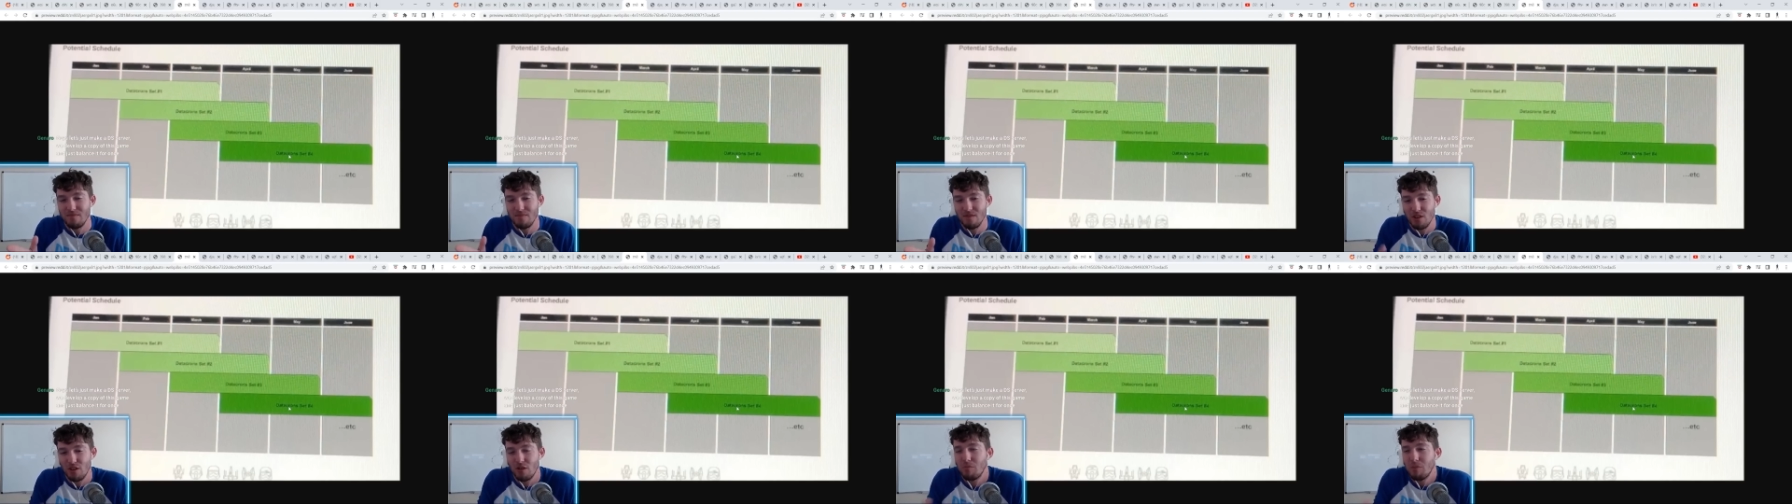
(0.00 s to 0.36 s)

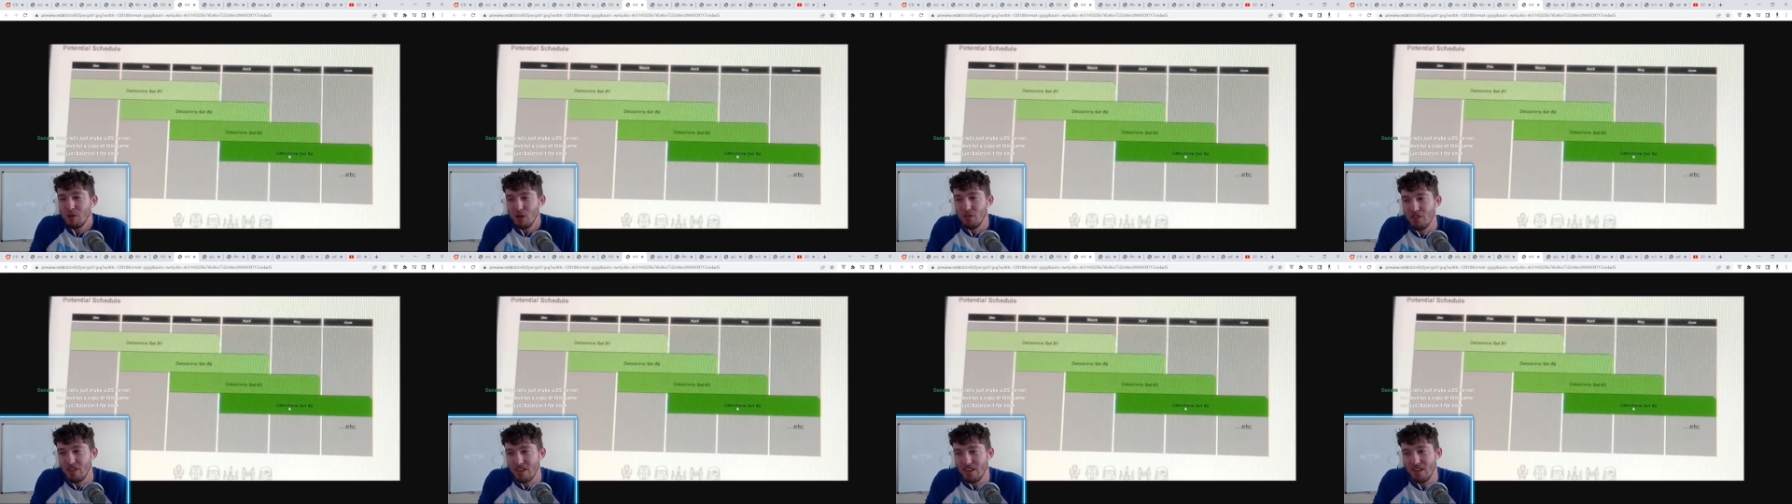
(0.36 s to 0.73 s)
You're
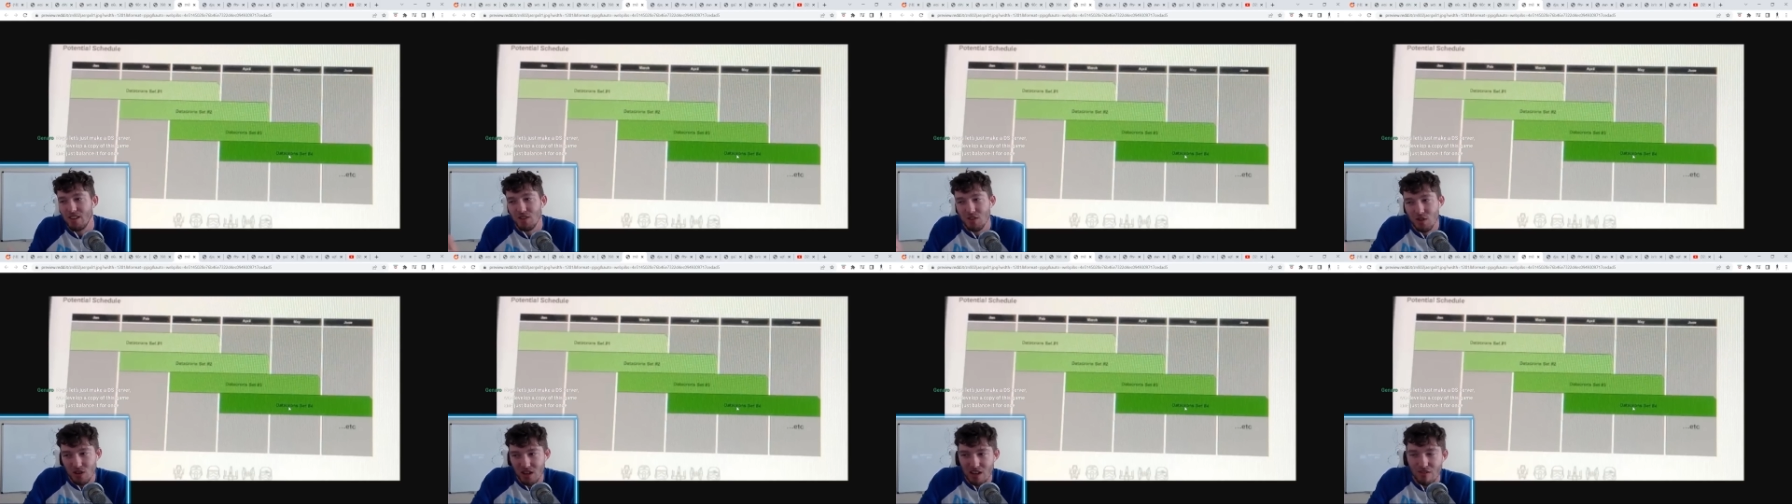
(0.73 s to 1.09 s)
building
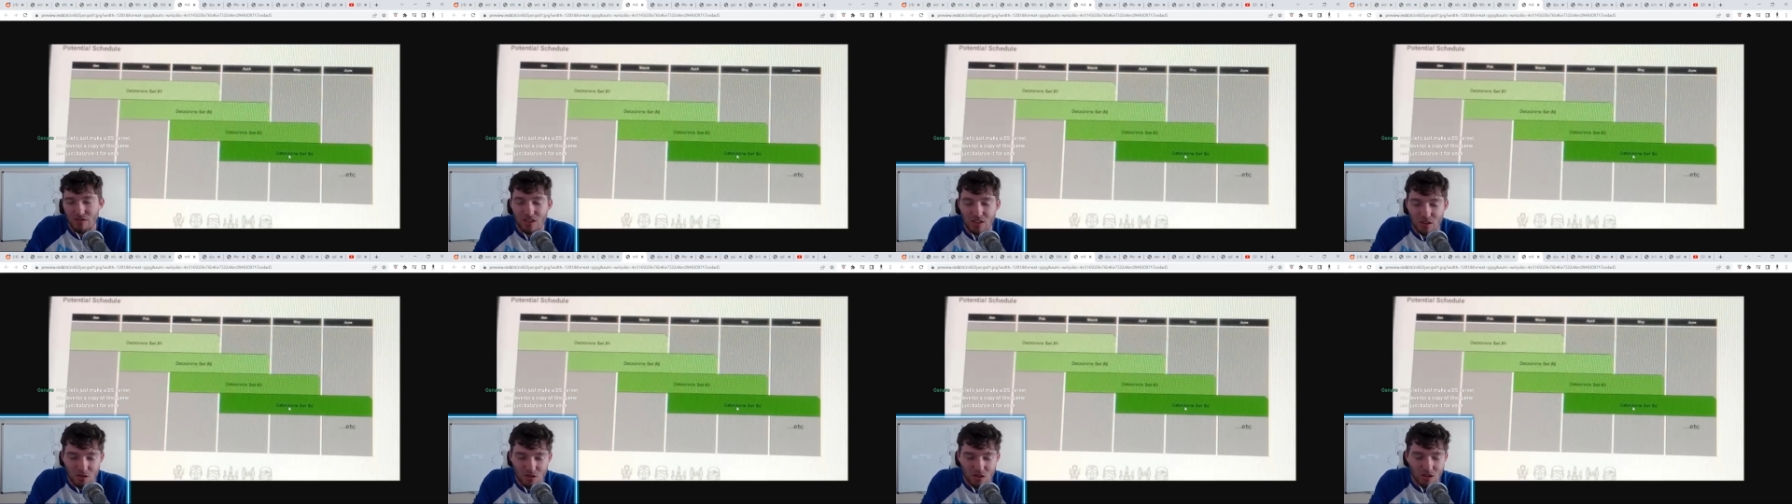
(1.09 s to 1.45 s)
because they're
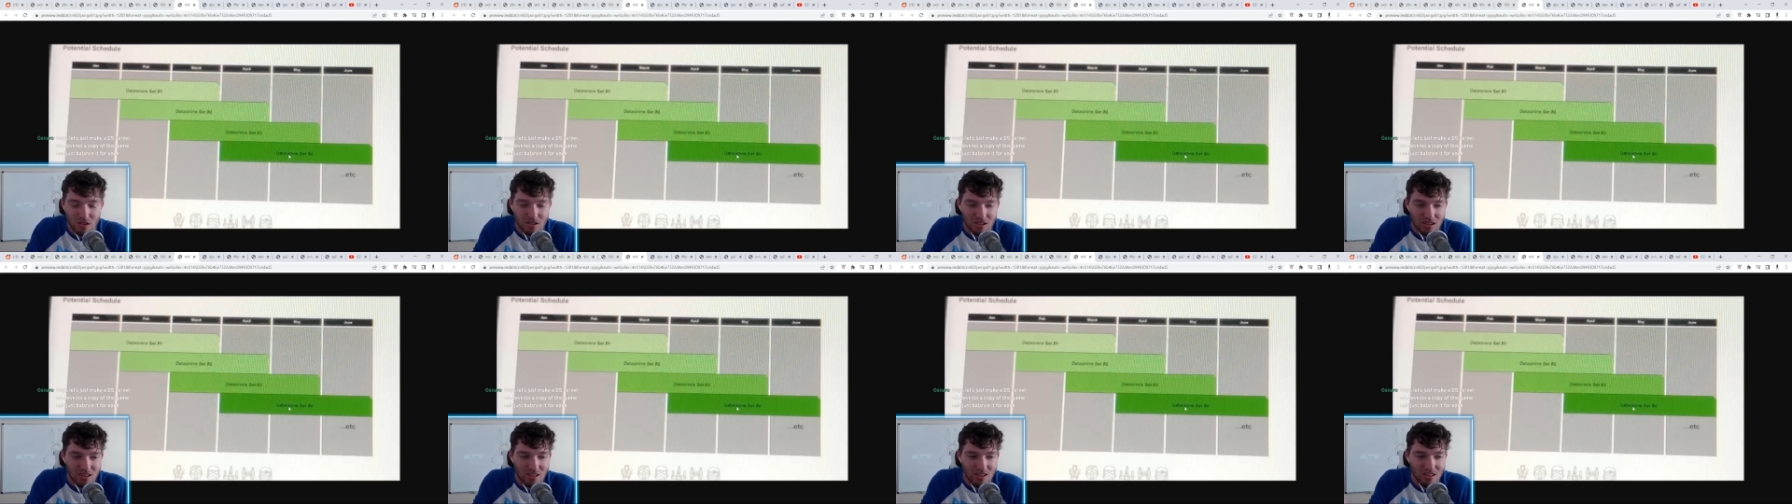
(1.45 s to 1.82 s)
giving you the,
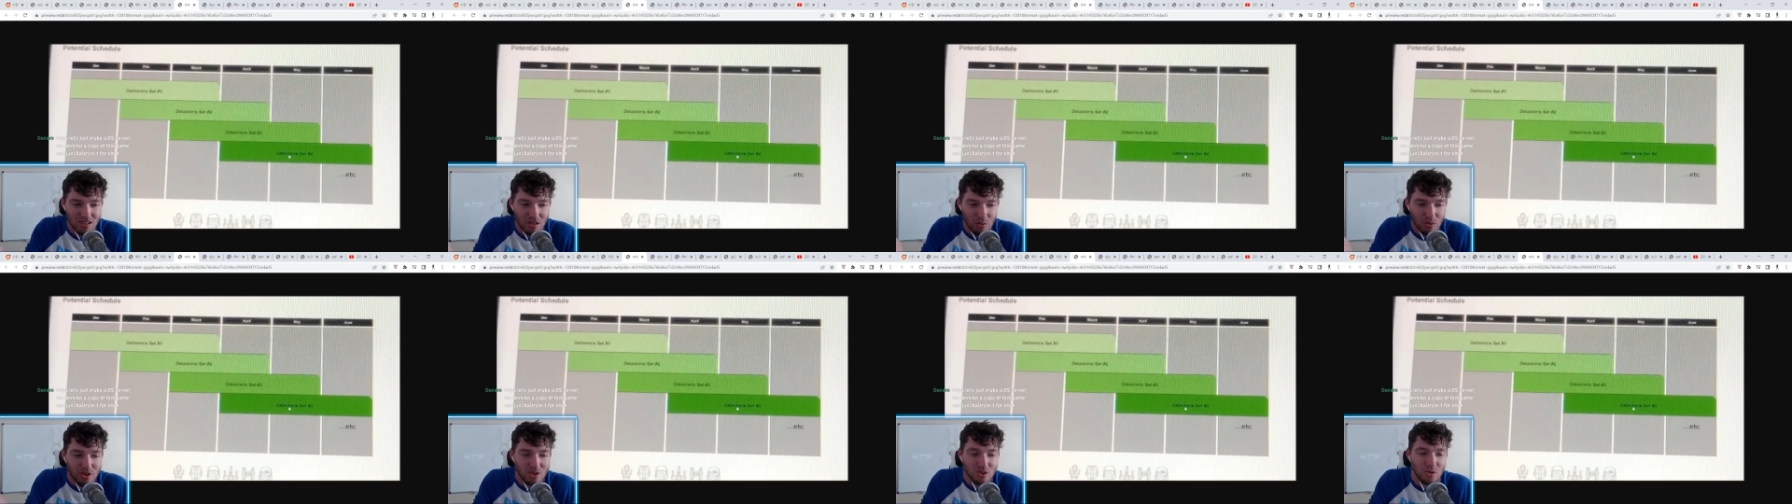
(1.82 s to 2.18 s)
the,
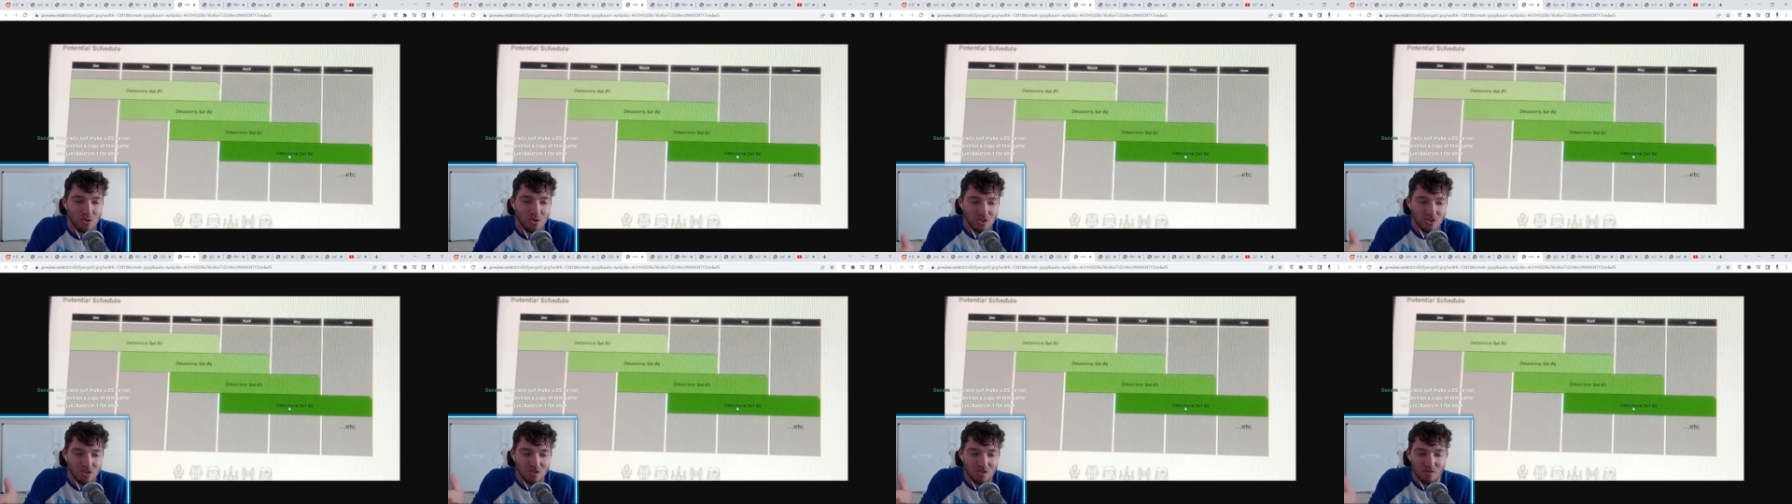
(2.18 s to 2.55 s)
the
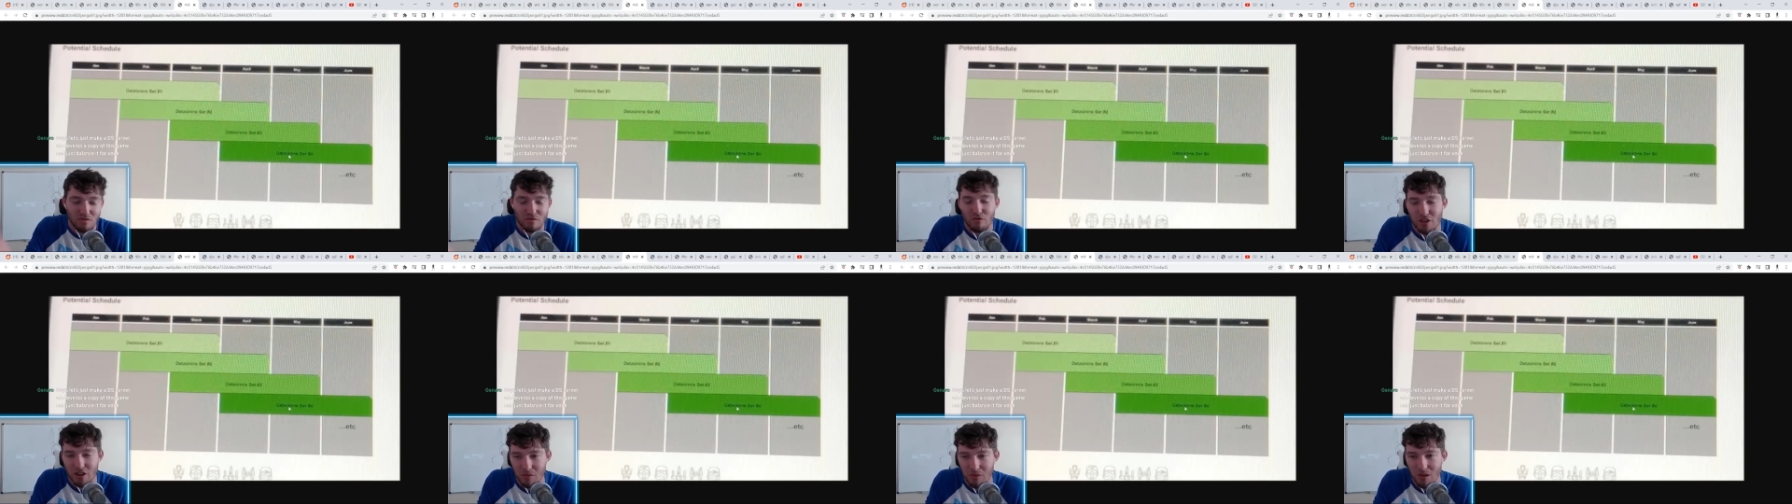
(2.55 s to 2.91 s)
resources
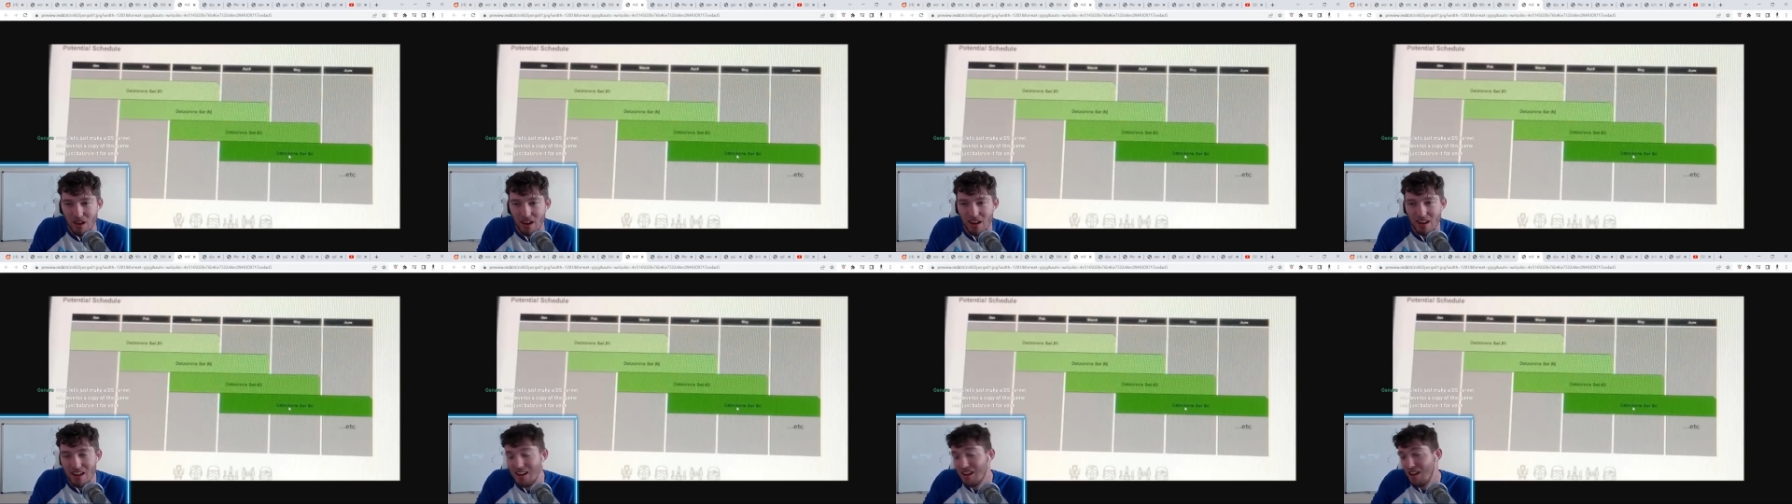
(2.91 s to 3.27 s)
free to
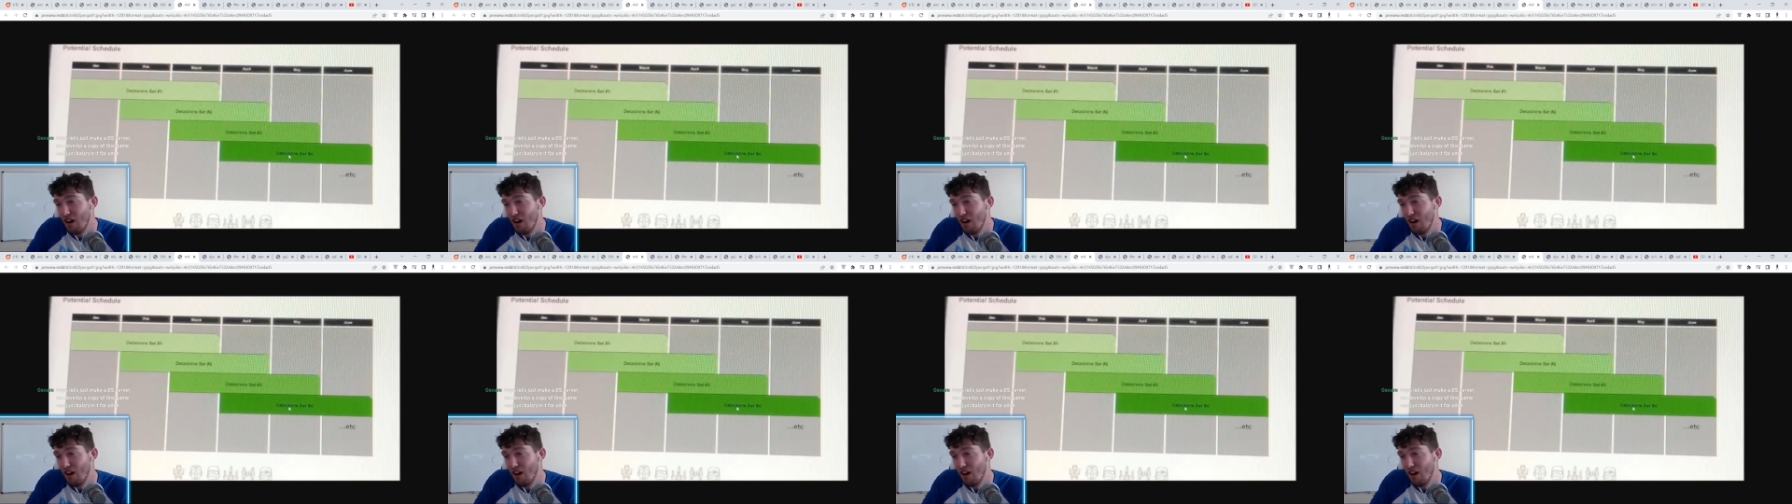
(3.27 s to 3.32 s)
play.